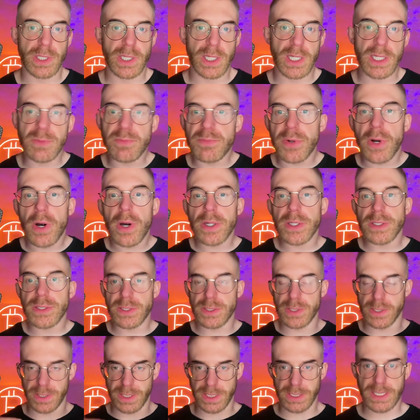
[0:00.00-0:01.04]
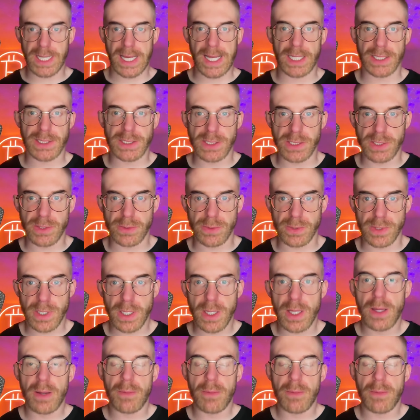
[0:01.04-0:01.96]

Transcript: It brought us to this altitude,